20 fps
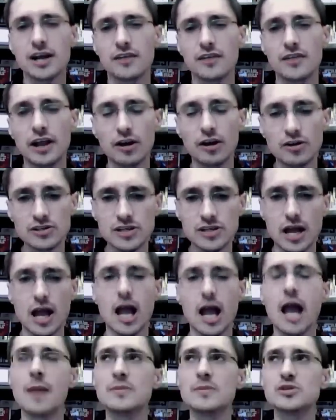There are
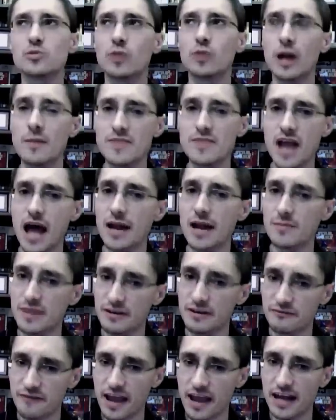times when I'm not a
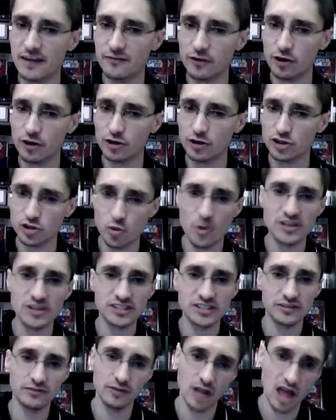big fan of her
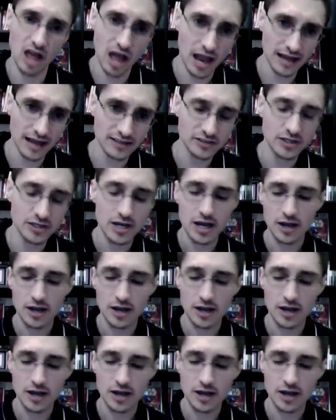choice of lines,